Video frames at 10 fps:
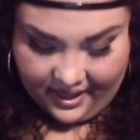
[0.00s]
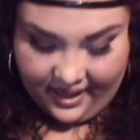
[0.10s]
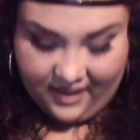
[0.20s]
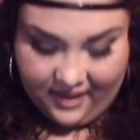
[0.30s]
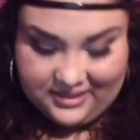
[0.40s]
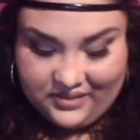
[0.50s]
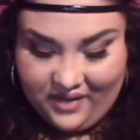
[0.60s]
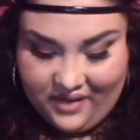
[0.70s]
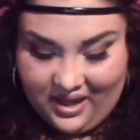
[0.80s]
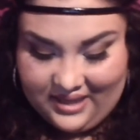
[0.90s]
I
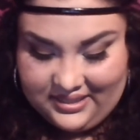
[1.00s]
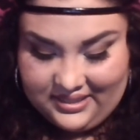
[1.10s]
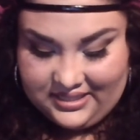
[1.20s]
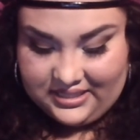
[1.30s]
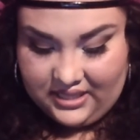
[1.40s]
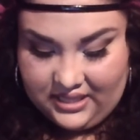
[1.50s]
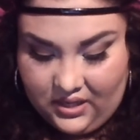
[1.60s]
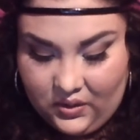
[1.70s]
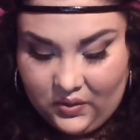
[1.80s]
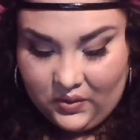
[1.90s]
also got,
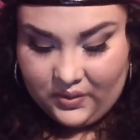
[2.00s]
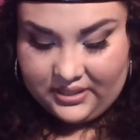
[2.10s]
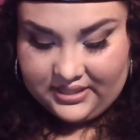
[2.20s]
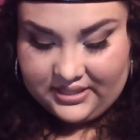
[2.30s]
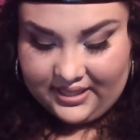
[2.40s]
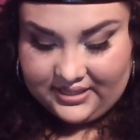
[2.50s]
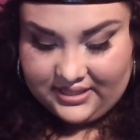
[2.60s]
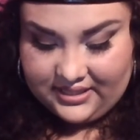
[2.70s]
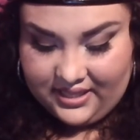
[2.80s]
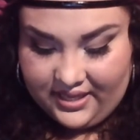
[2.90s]
oh,
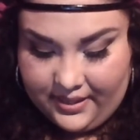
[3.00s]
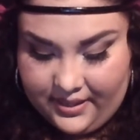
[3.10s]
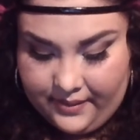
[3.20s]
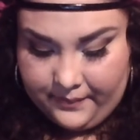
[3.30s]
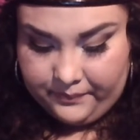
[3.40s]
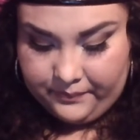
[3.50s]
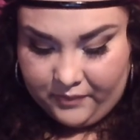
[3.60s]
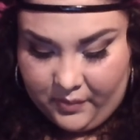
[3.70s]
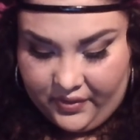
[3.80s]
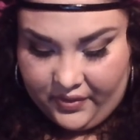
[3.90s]
Sexy
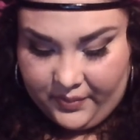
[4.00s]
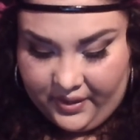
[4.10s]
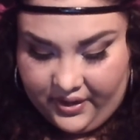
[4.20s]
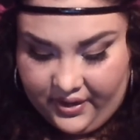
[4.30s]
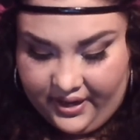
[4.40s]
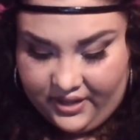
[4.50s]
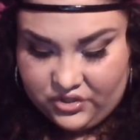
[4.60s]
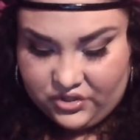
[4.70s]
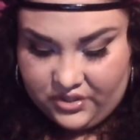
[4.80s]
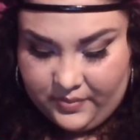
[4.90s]
Mother Pucker
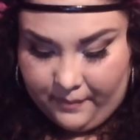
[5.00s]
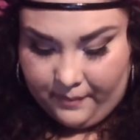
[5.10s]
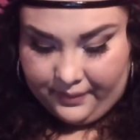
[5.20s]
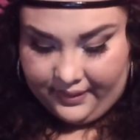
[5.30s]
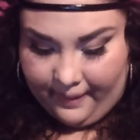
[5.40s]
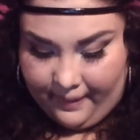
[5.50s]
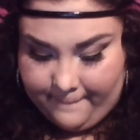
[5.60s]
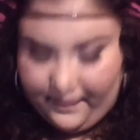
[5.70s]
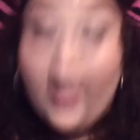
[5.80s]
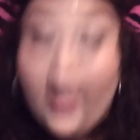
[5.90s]
Extreme
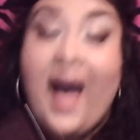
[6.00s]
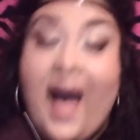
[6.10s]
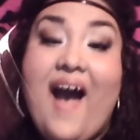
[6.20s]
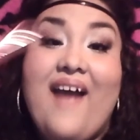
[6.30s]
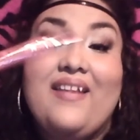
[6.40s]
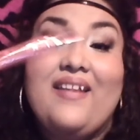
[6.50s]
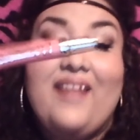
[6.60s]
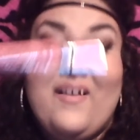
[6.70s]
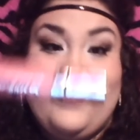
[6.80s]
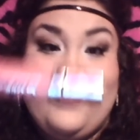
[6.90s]
Plump. I
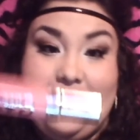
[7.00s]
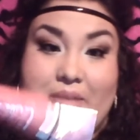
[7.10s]
love lip